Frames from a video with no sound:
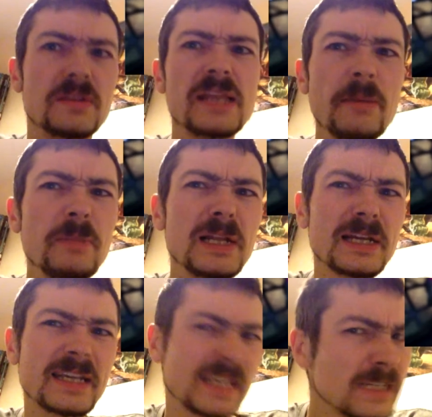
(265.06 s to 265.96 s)

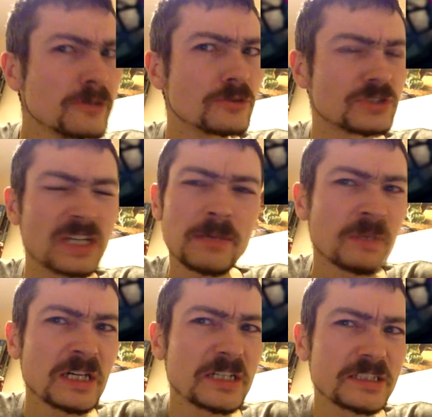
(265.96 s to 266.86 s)
Nebula kills her
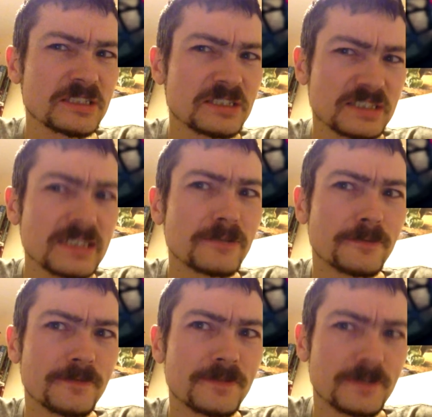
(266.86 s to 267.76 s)
past
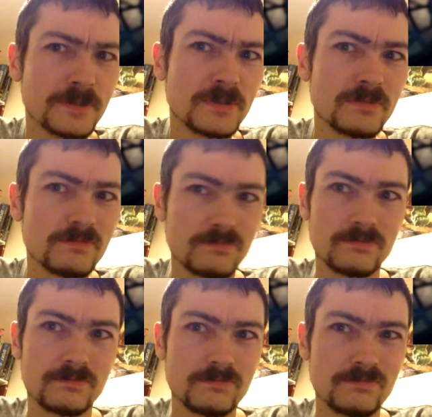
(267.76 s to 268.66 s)
self.
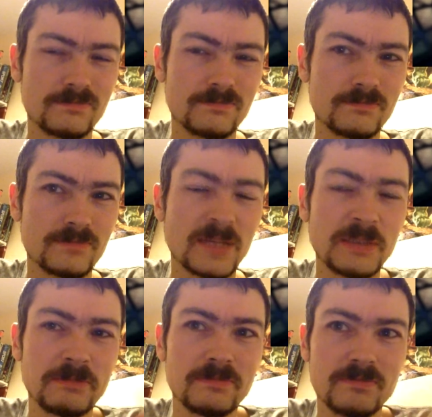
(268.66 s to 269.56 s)
I
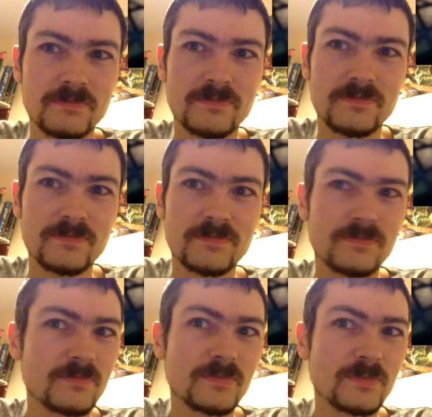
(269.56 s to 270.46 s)
mean,
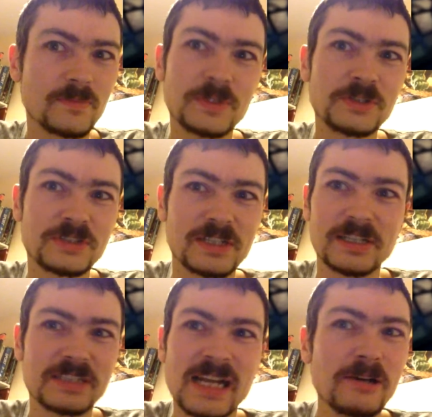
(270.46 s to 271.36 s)
honestly,
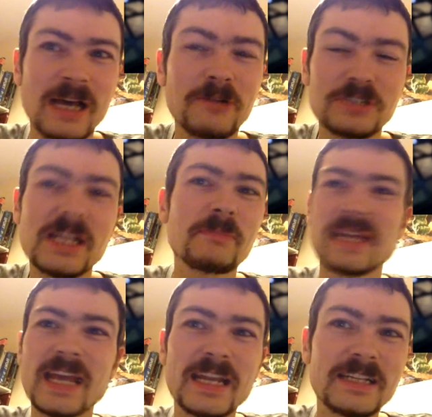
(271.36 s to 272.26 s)
guys, how does that
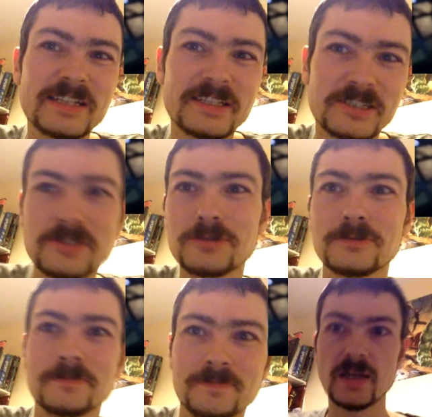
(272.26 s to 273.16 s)
make any sense at
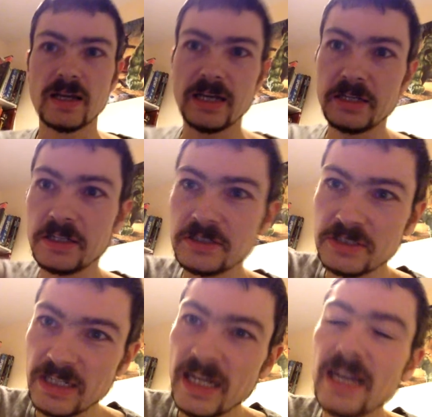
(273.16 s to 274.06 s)
all? And
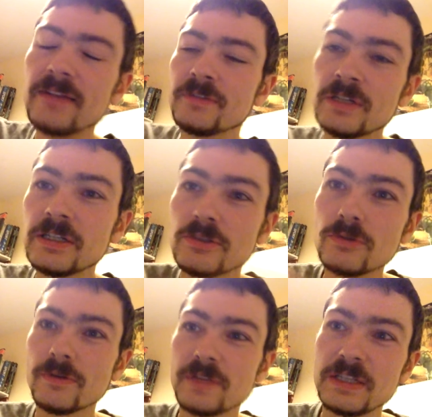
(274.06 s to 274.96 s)
yes, I have heard
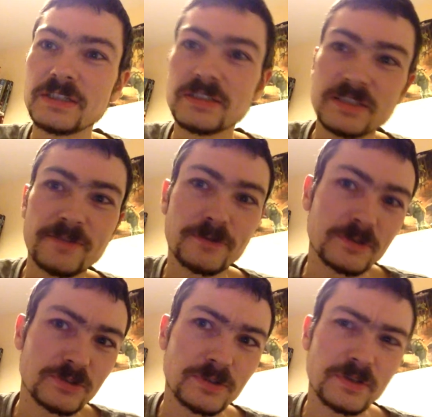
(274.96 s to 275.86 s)
all of these
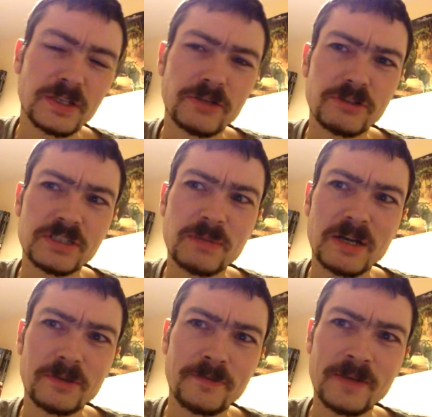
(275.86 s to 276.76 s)
different sort of theories
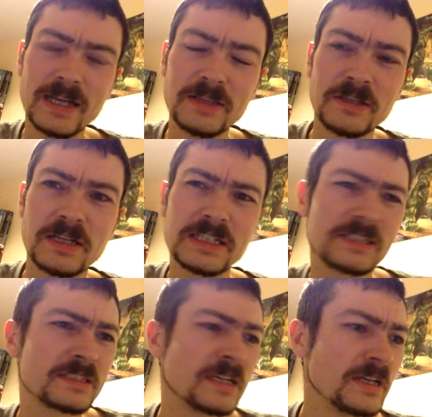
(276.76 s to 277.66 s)
about the fact that
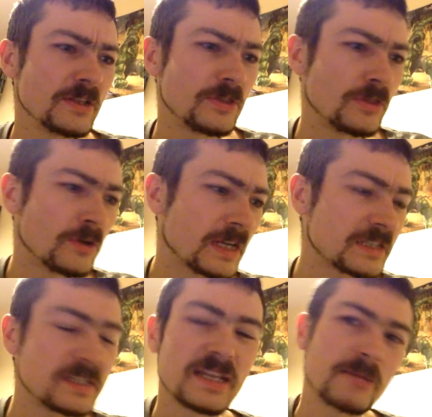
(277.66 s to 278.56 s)
it's not
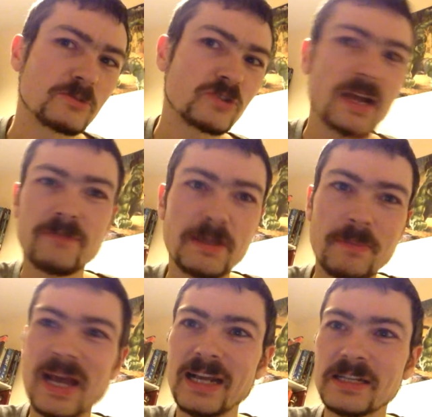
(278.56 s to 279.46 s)
actually them travelling
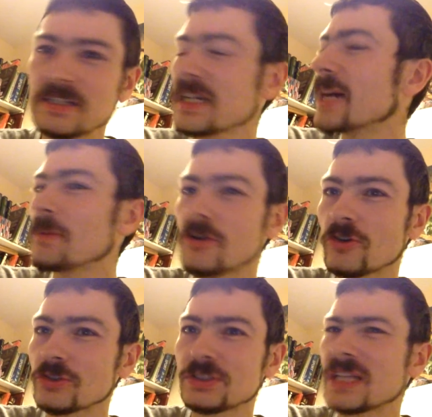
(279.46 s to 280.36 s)
back in time
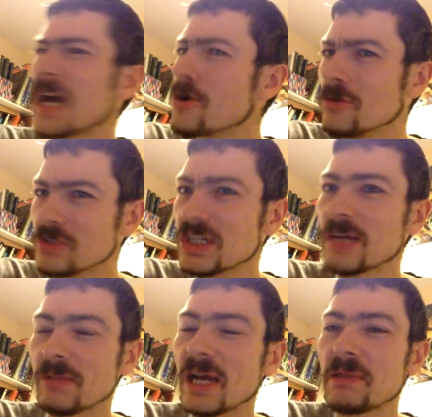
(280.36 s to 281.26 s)
across their own
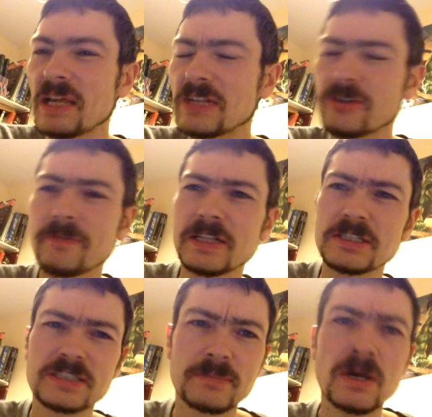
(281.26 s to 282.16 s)
timeline, they're travelling
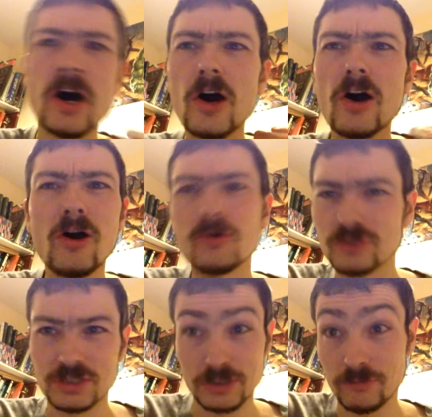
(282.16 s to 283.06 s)
to some
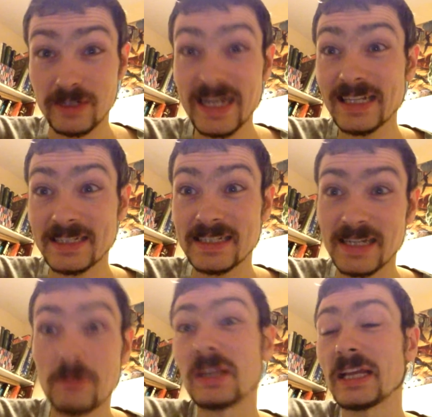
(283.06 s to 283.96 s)
alternate reality,
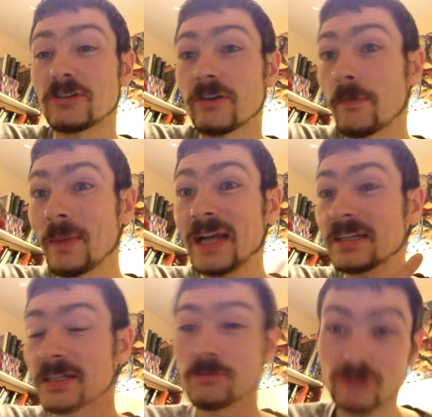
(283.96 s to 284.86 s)
and when they travel back
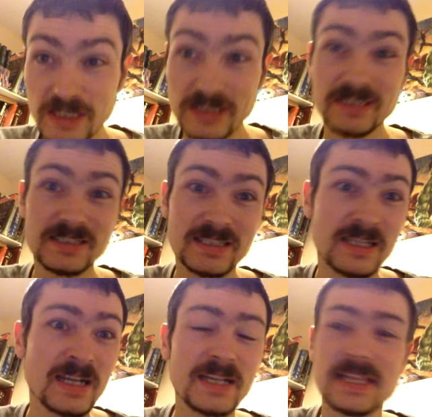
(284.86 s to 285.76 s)
to the present,
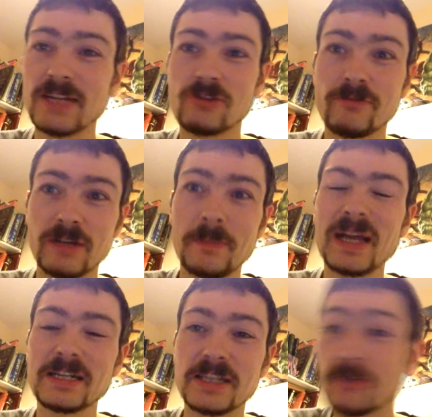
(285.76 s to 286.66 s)
they're travelling
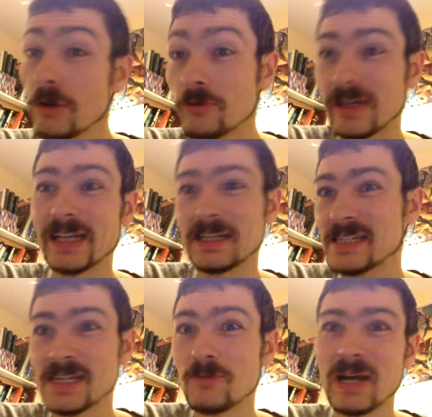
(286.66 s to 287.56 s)
back to their own
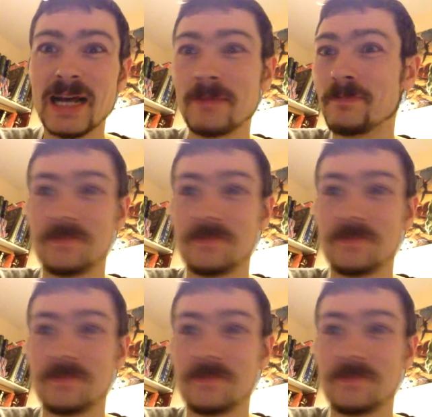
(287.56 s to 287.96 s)
reality where